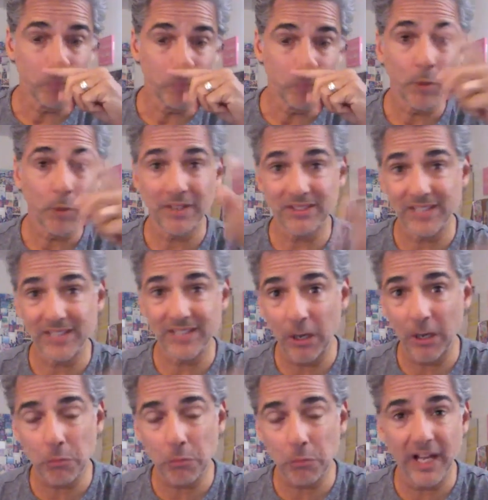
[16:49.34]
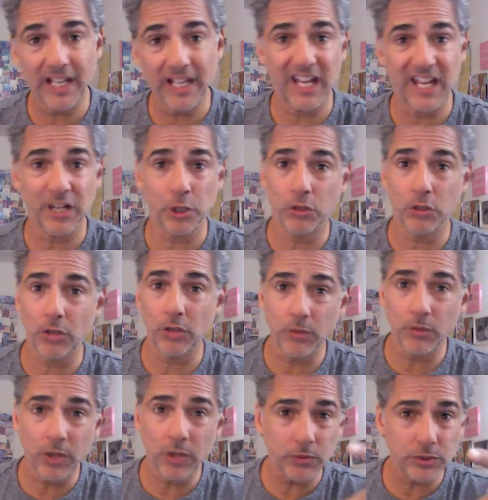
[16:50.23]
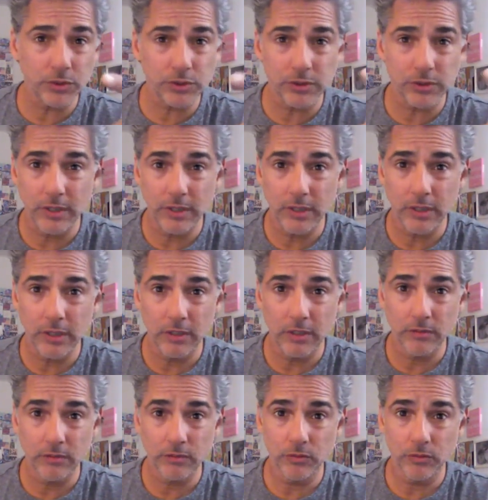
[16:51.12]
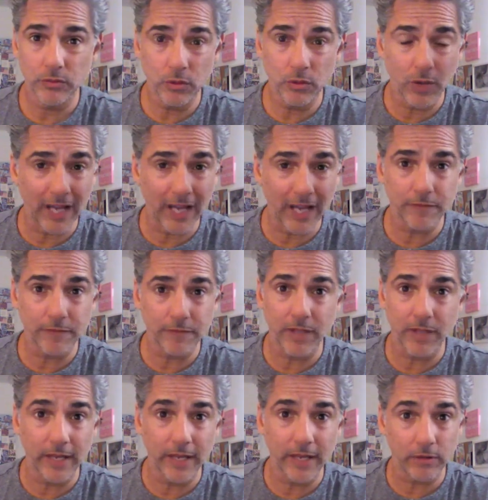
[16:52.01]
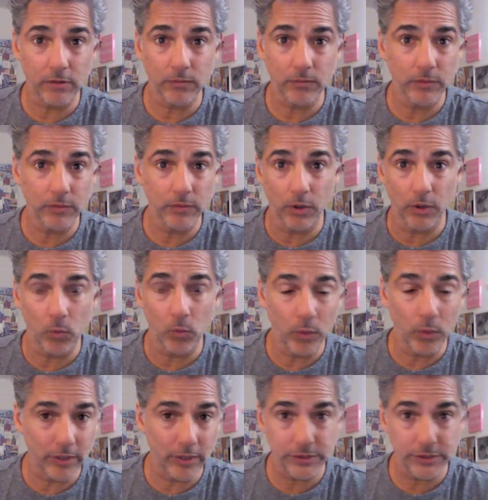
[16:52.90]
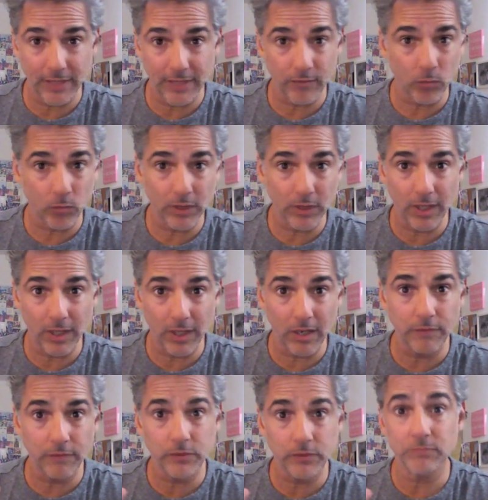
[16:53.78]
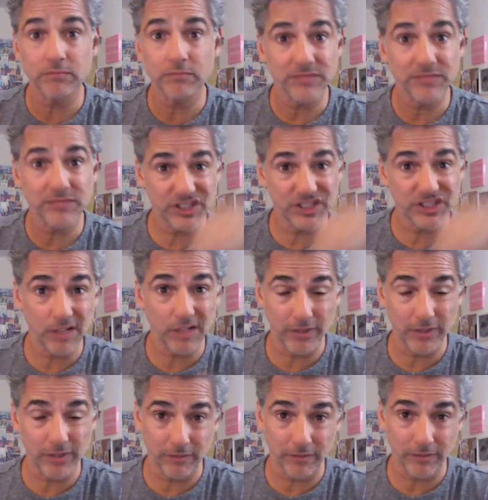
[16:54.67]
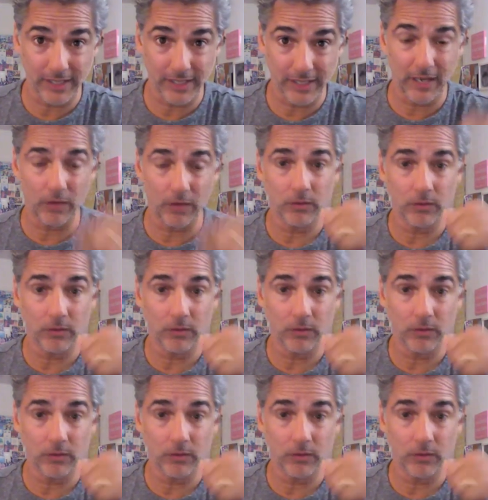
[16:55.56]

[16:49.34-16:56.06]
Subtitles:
But Tilray and Kronos, two high flyer, winners that everyone loved, suffering right now.